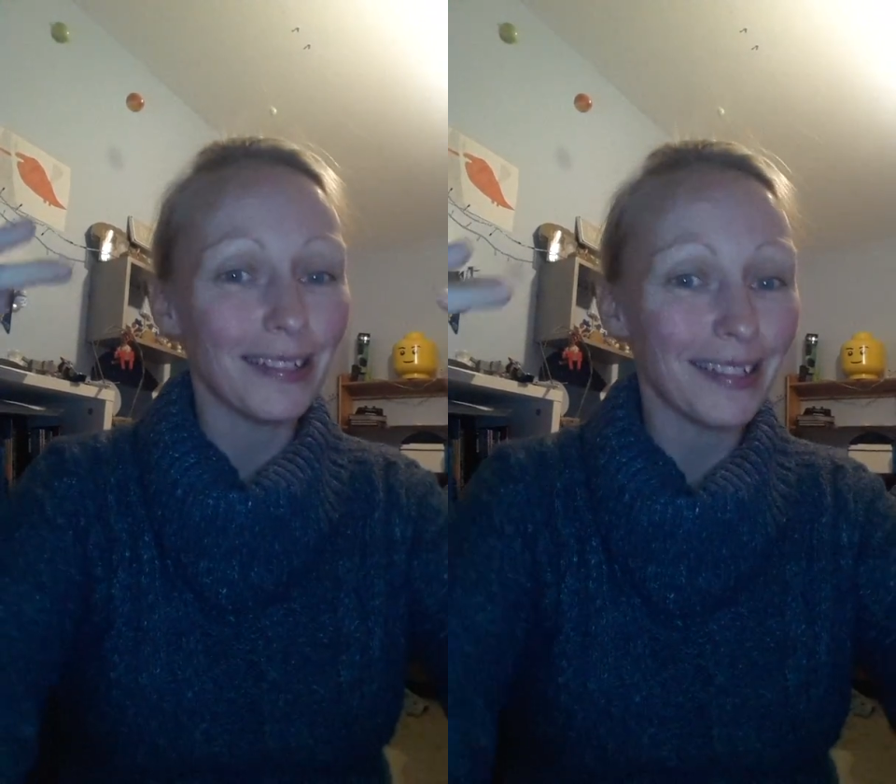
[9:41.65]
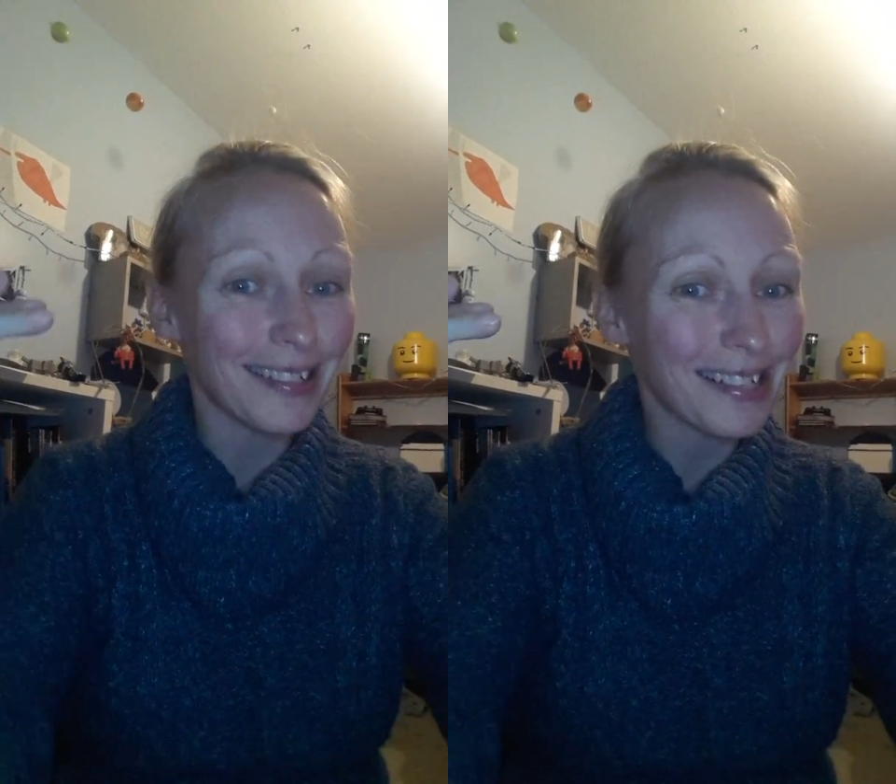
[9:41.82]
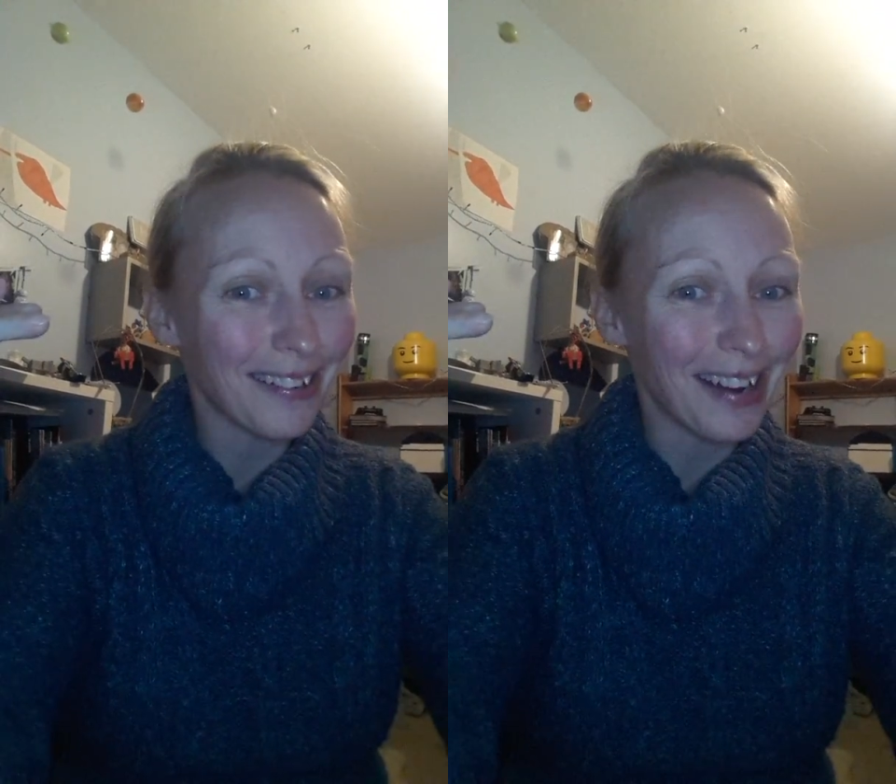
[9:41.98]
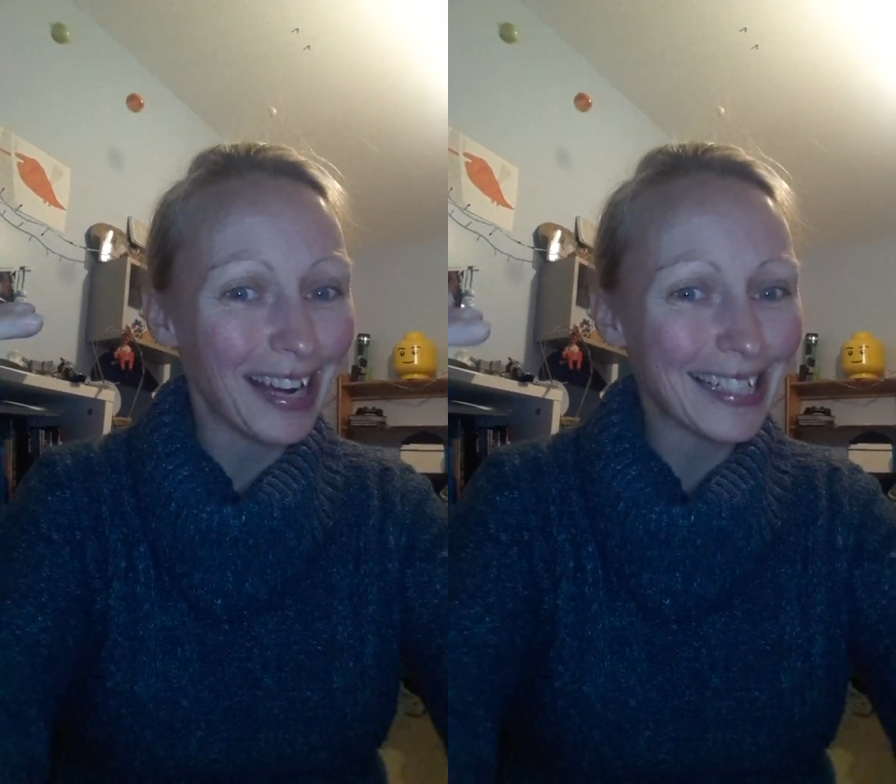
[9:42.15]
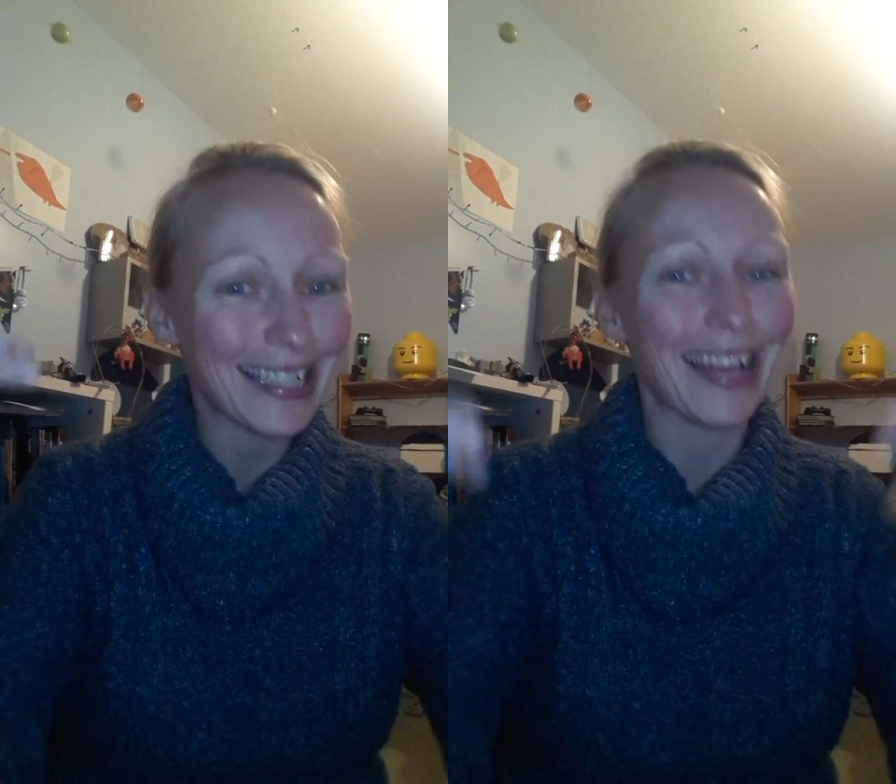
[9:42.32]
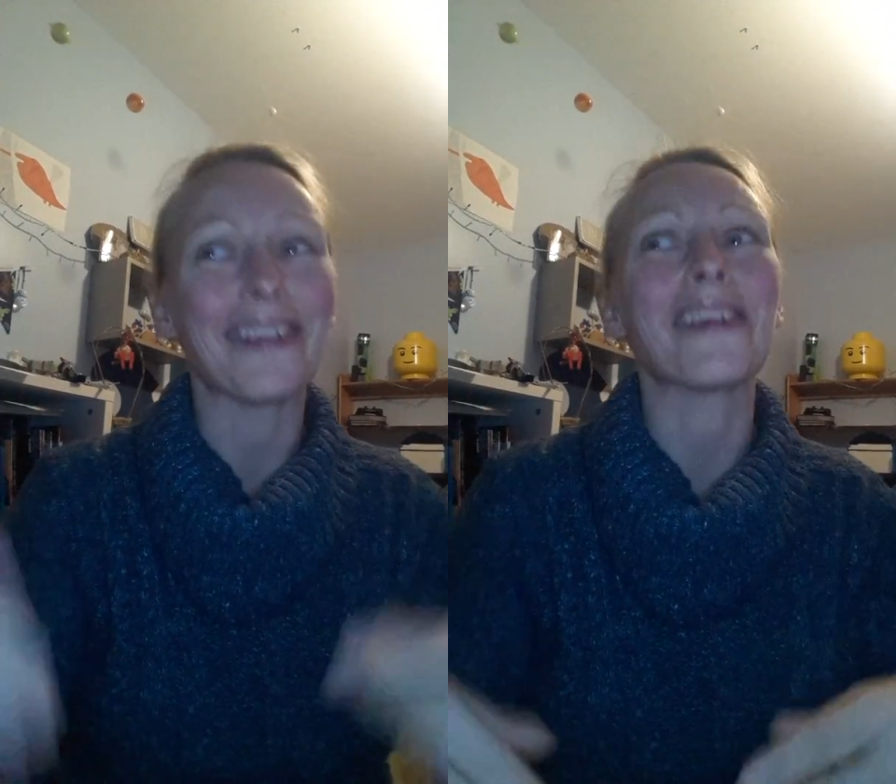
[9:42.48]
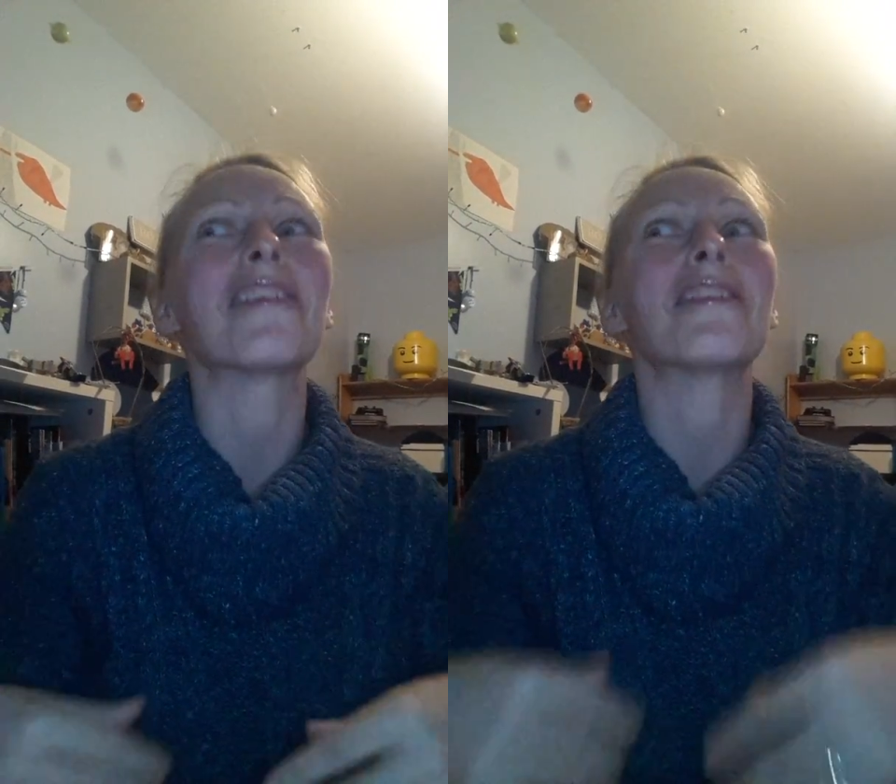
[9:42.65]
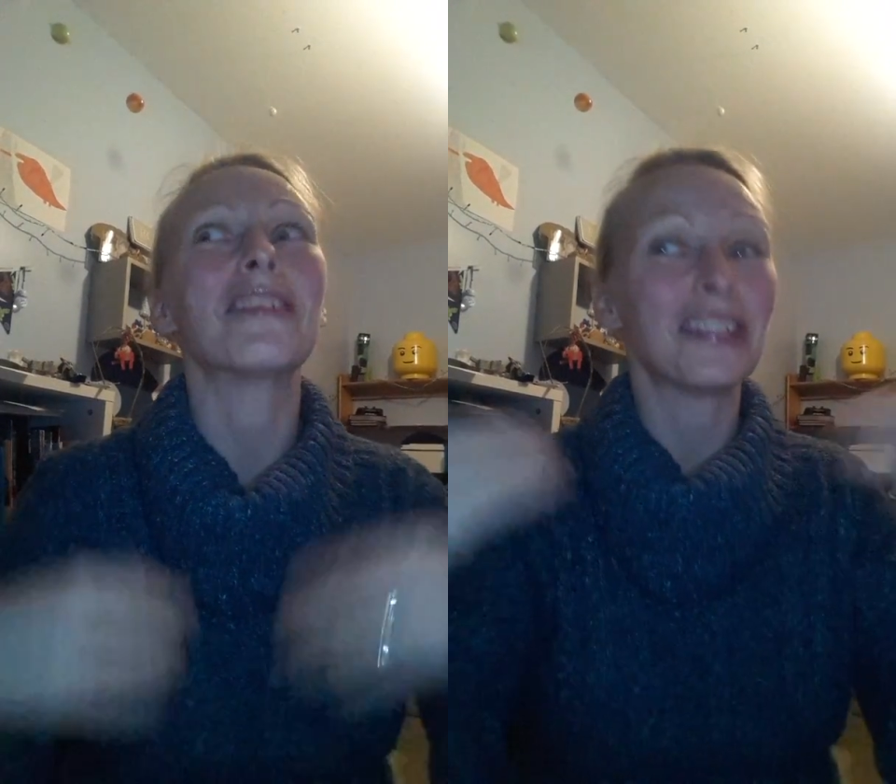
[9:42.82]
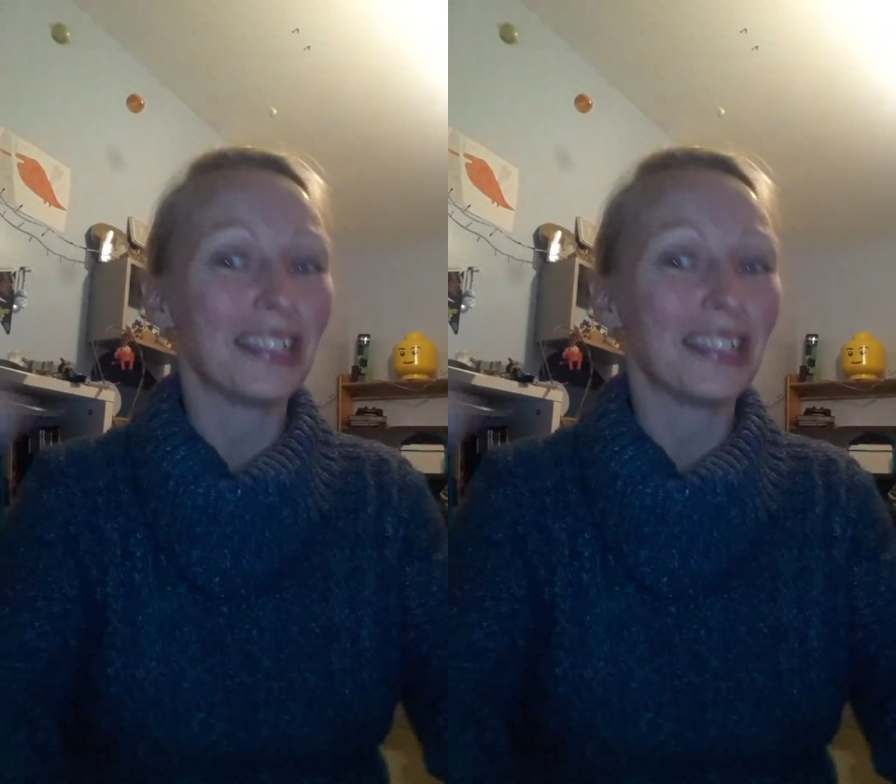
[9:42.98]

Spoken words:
she does her eyeshadow.